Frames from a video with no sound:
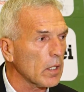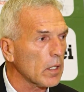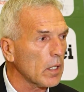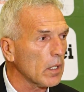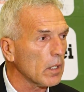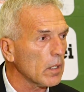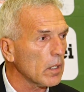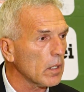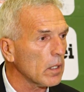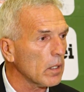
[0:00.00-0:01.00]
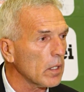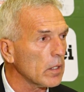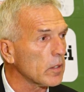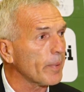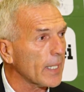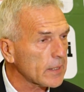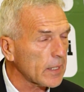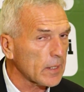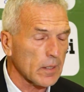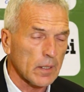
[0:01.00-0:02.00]
here in the past
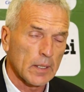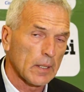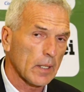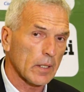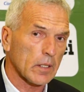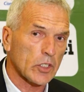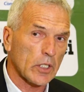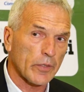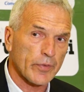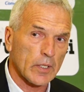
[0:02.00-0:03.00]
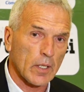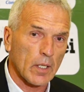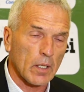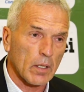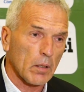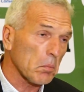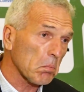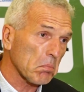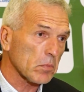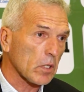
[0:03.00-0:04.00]
season and achieved the
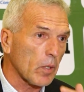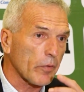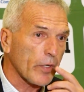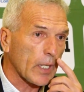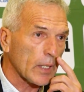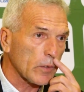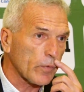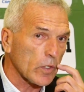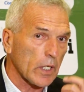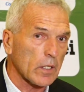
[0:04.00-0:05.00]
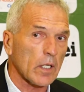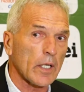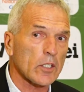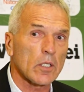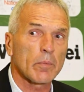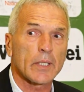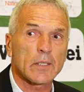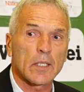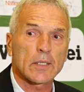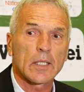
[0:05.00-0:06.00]
qualification for the international
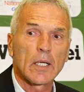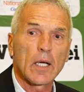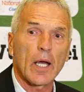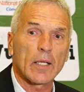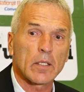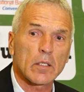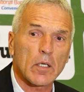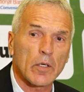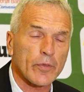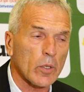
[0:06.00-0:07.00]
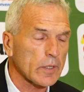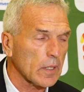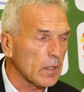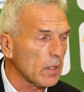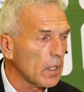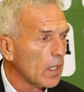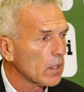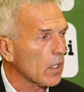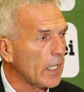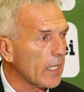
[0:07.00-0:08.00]
business and of course then
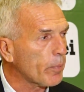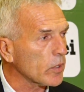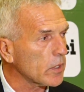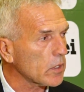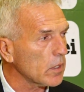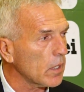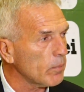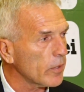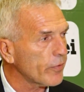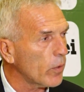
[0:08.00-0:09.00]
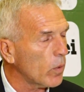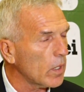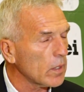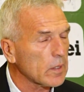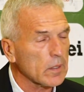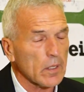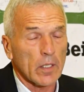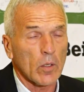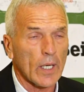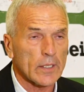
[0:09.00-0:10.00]
the league position number 4. I
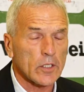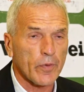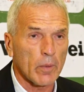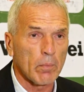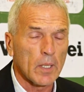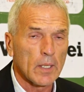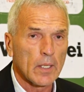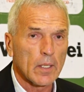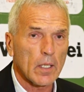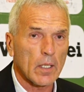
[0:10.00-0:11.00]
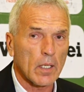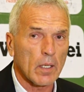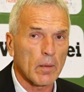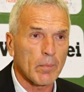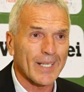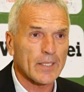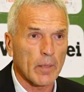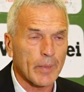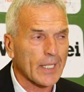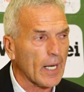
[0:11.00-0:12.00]
know Hans from my
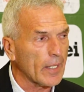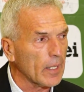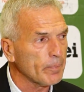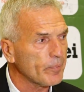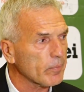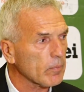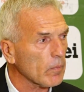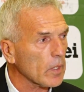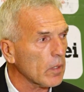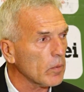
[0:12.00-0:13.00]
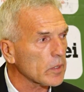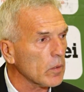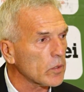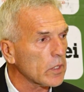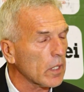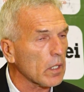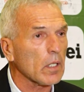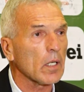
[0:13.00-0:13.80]
time in Ghana. He was coaching